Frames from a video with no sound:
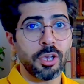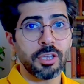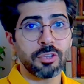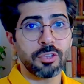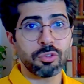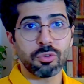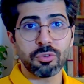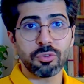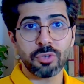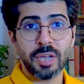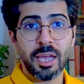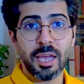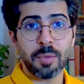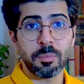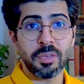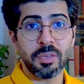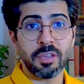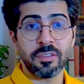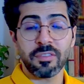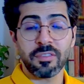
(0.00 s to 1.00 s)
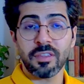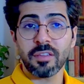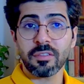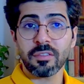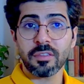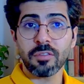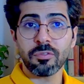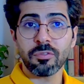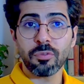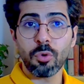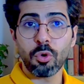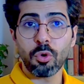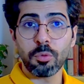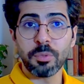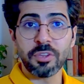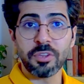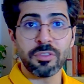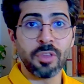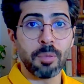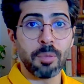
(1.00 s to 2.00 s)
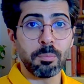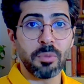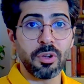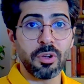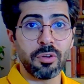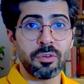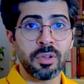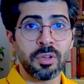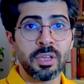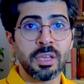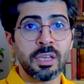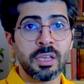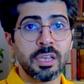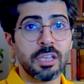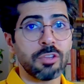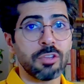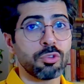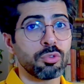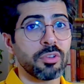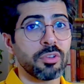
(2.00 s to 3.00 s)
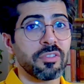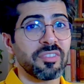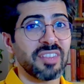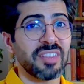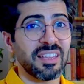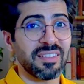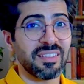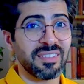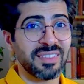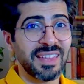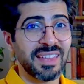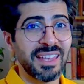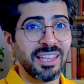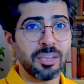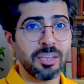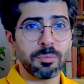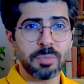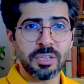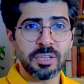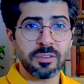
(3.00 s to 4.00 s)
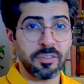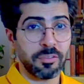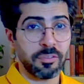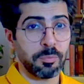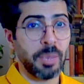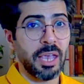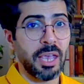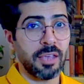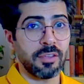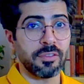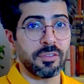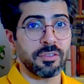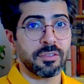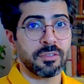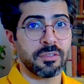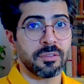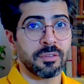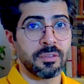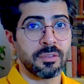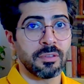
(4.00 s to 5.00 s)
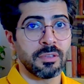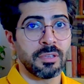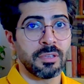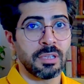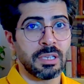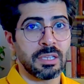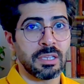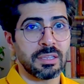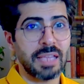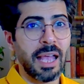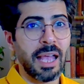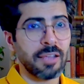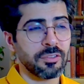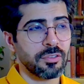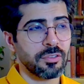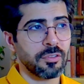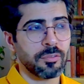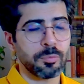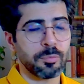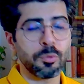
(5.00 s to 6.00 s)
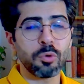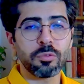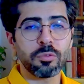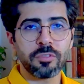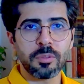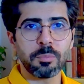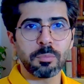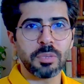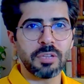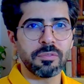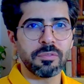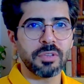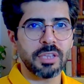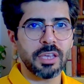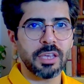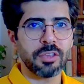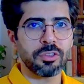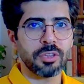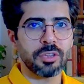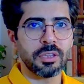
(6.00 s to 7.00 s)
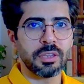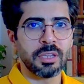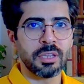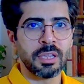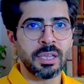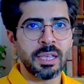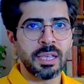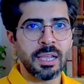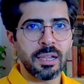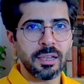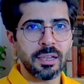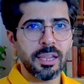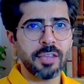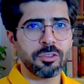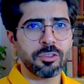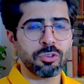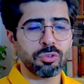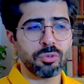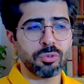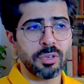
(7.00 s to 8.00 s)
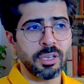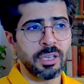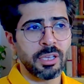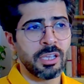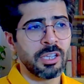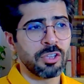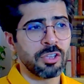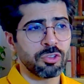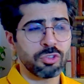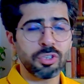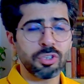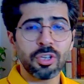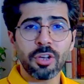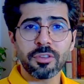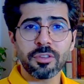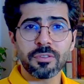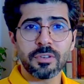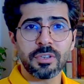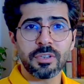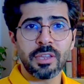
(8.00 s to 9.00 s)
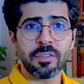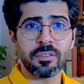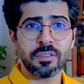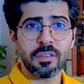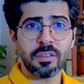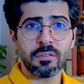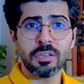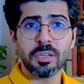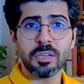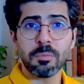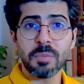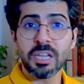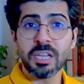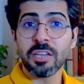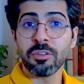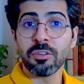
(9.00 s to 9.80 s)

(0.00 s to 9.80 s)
to cram a 64-bit number into a 16-bit space. That's a small simplification led to a 370 million